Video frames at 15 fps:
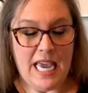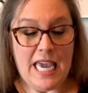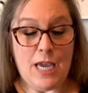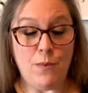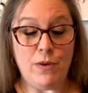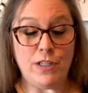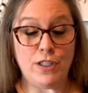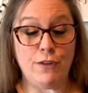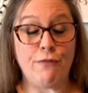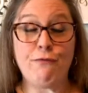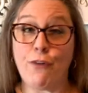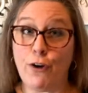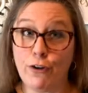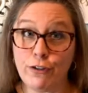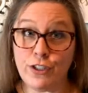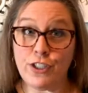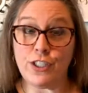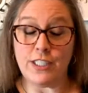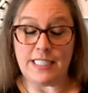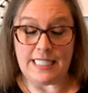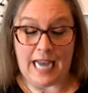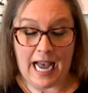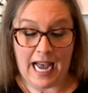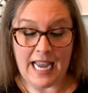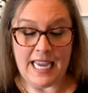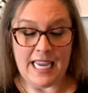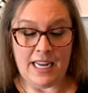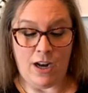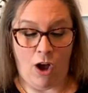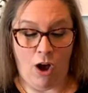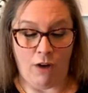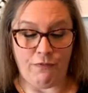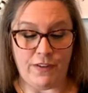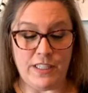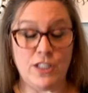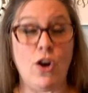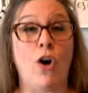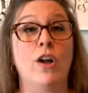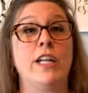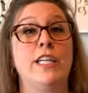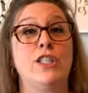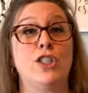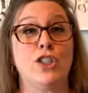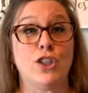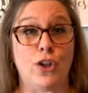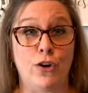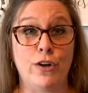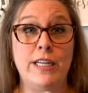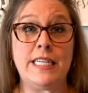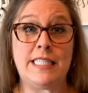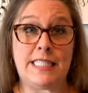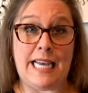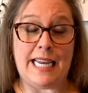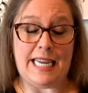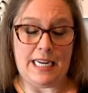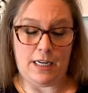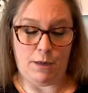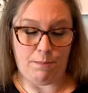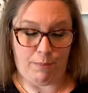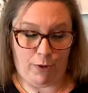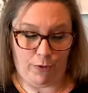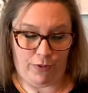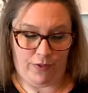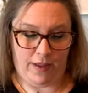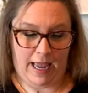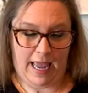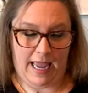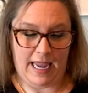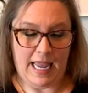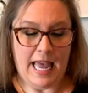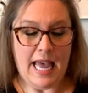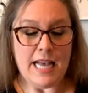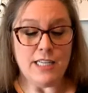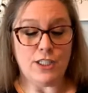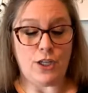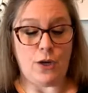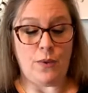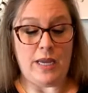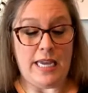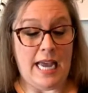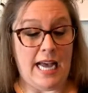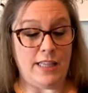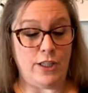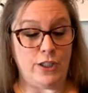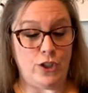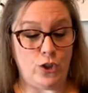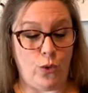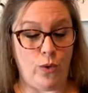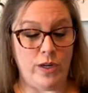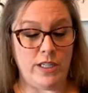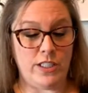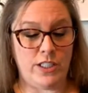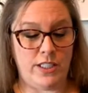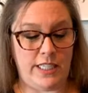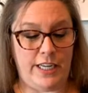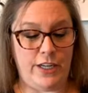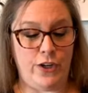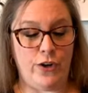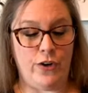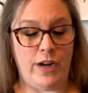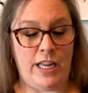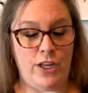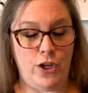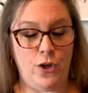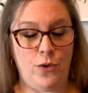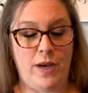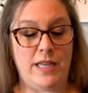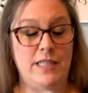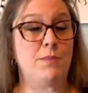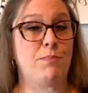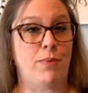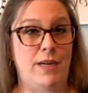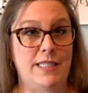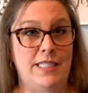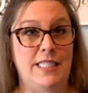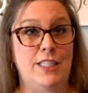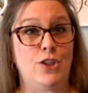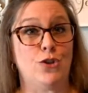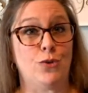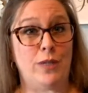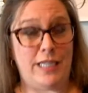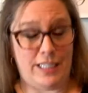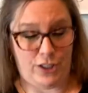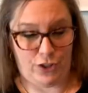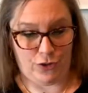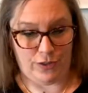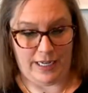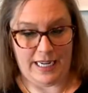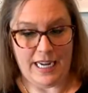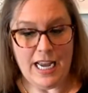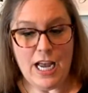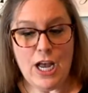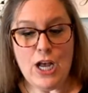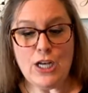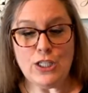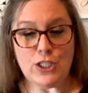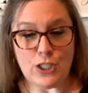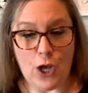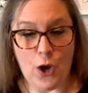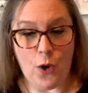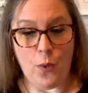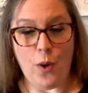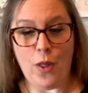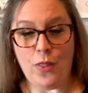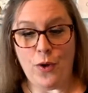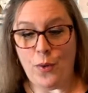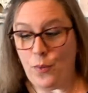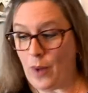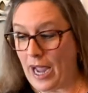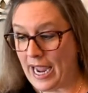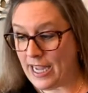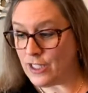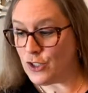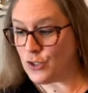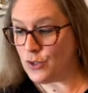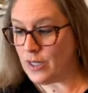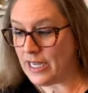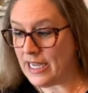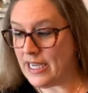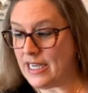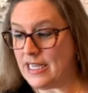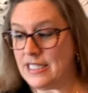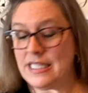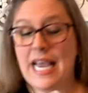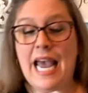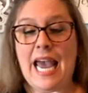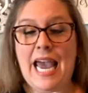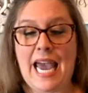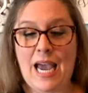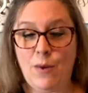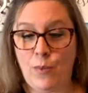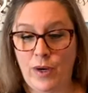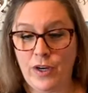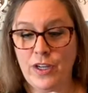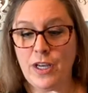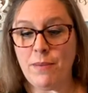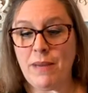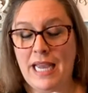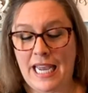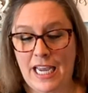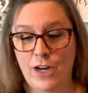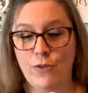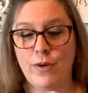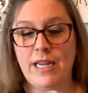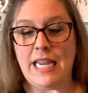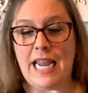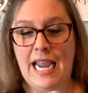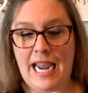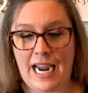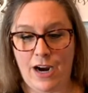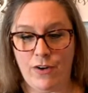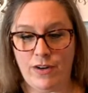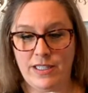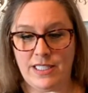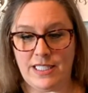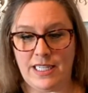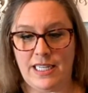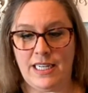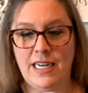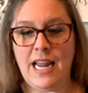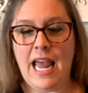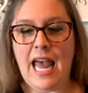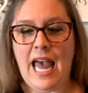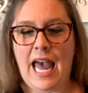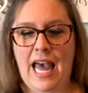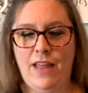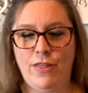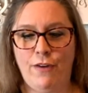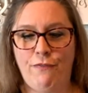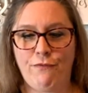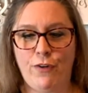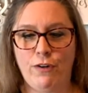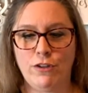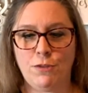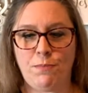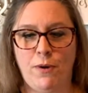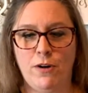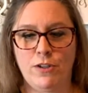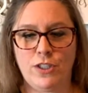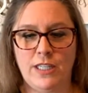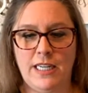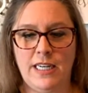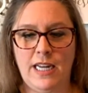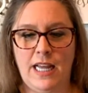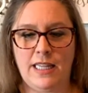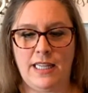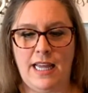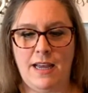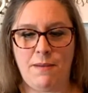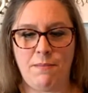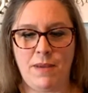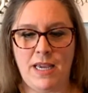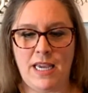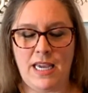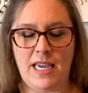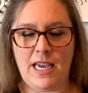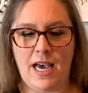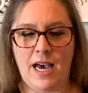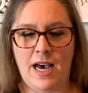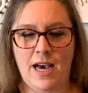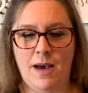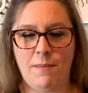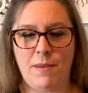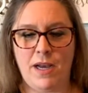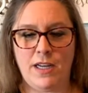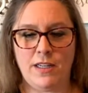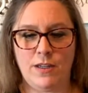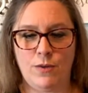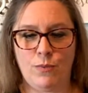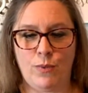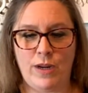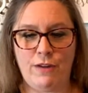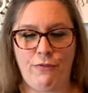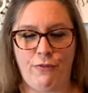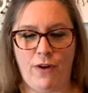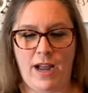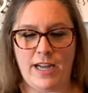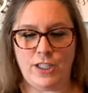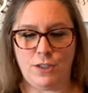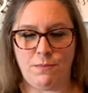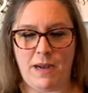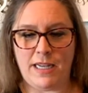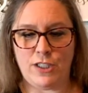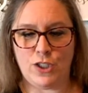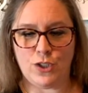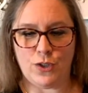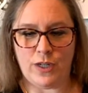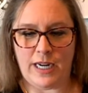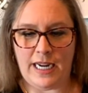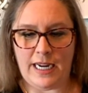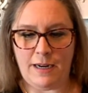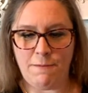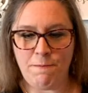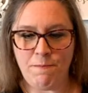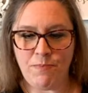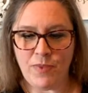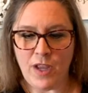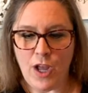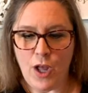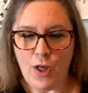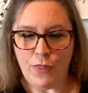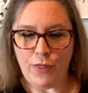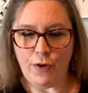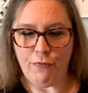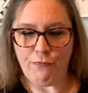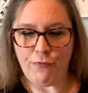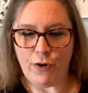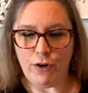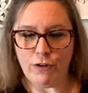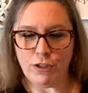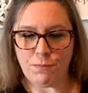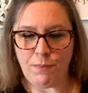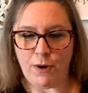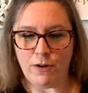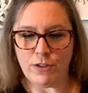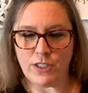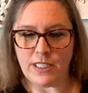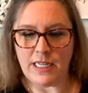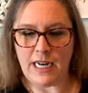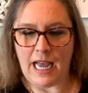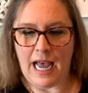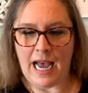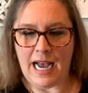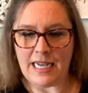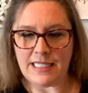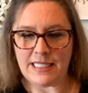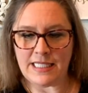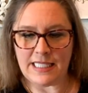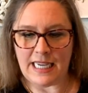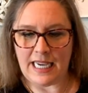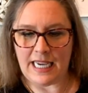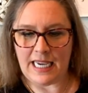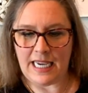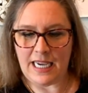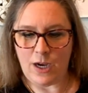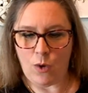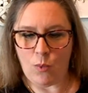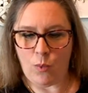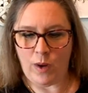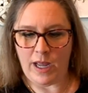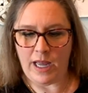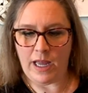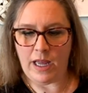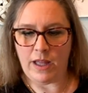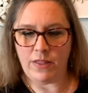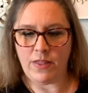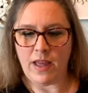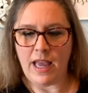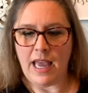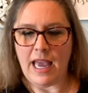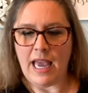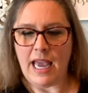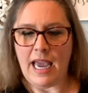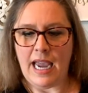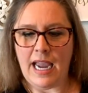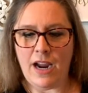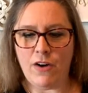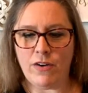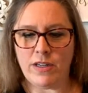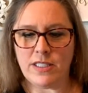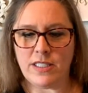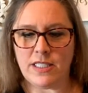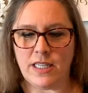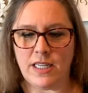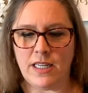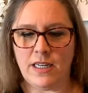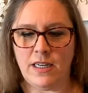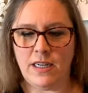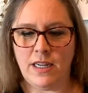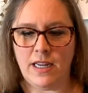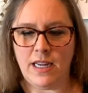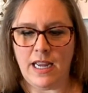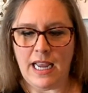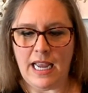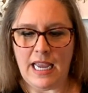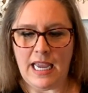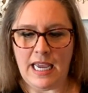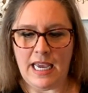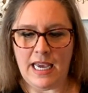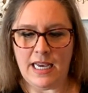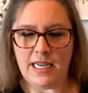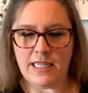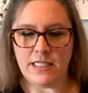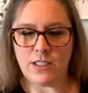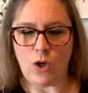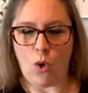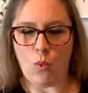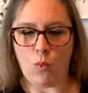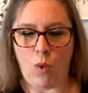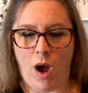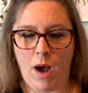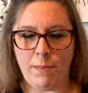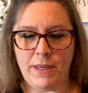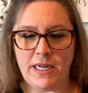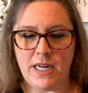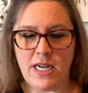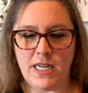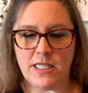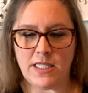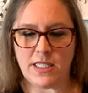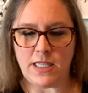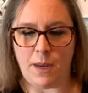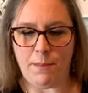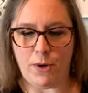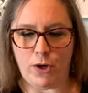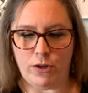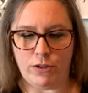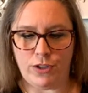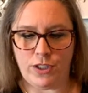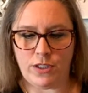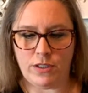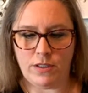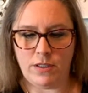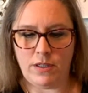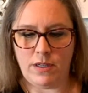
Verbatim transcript: He was the first to die in office on his 32nd birthday. So he had the shortest tenure in US presidential history. So the answer is William Henry Harrison. And the first person, let me um, refresh my screen. The first person I see with Harrison is Robin Summers.